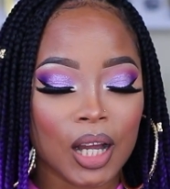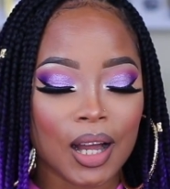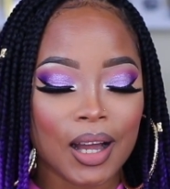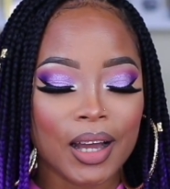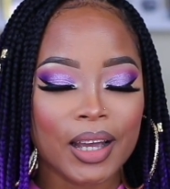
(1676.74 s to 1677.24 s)

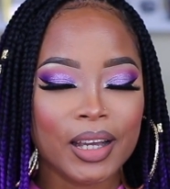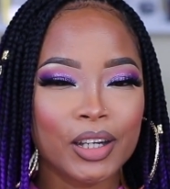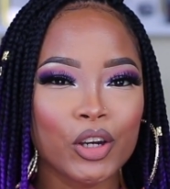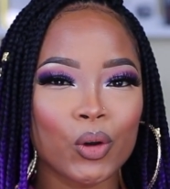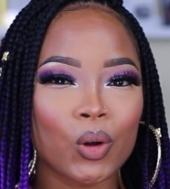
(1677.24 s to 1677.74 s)
I
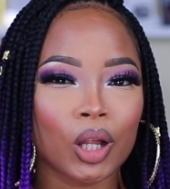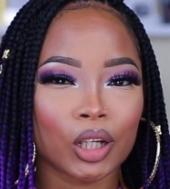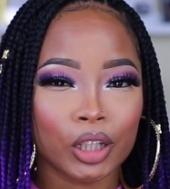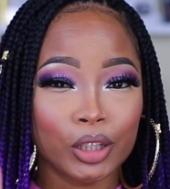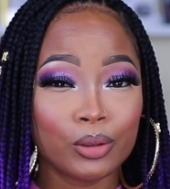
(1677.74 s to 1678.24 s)
know a
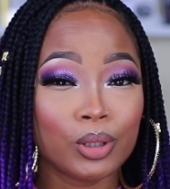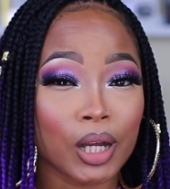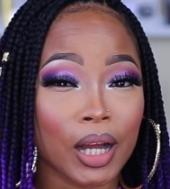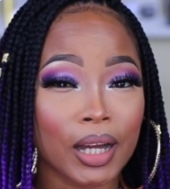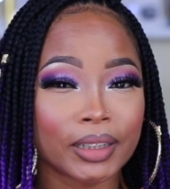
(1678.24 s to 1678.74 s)
lot of you
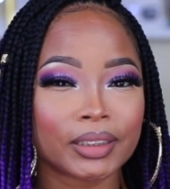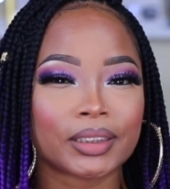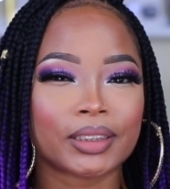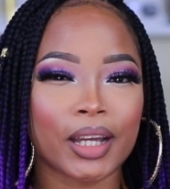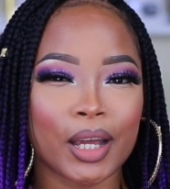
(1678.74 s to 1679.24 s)

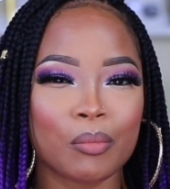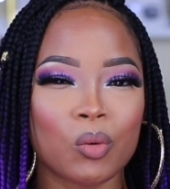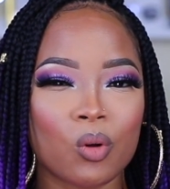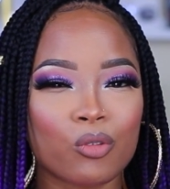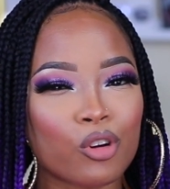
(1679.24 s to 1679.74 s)
guys came
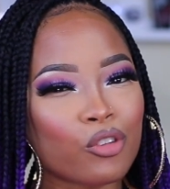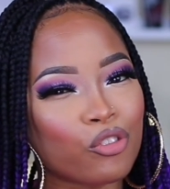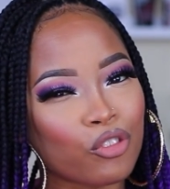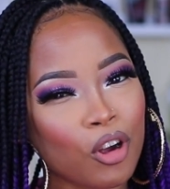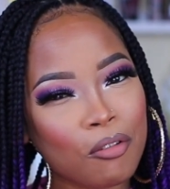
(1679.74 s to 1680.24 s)
over
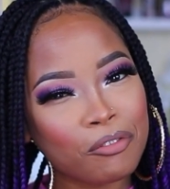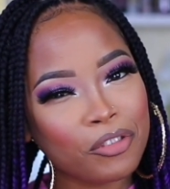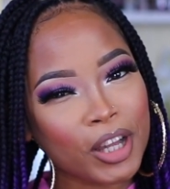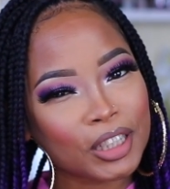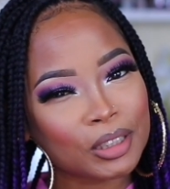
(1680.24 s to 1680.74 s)
from
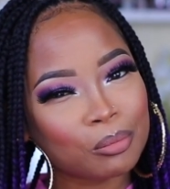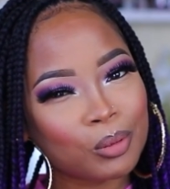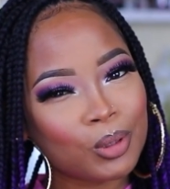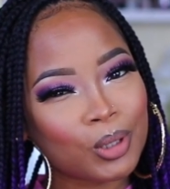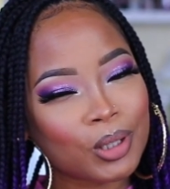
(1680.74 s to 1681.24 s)

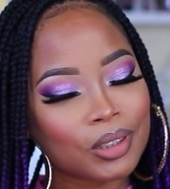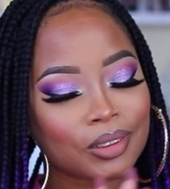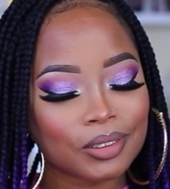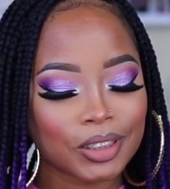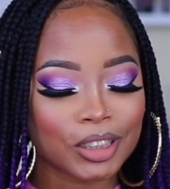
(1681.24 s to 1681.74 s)
Facebook
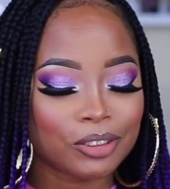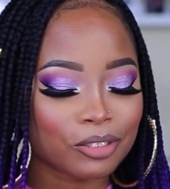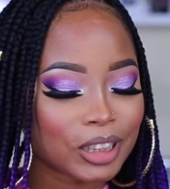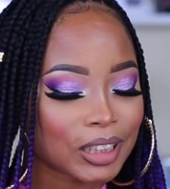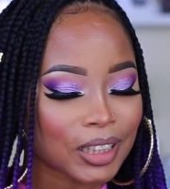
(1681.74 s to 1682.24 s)
just
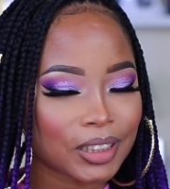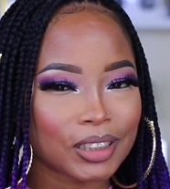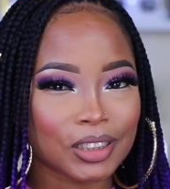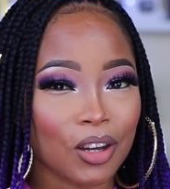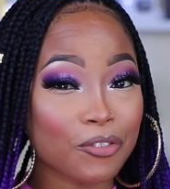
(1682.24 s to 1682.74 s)
recently,
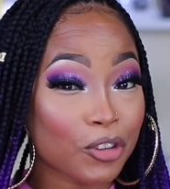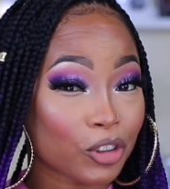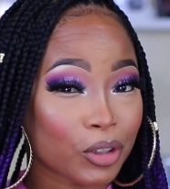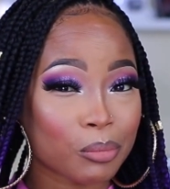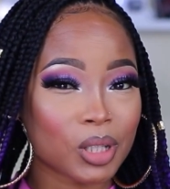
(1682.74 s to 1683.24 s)
stopped
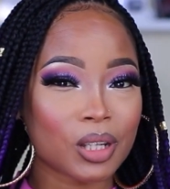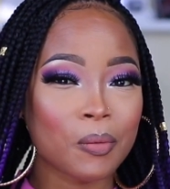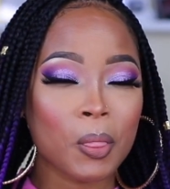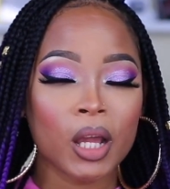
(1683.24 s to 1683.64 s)
following me,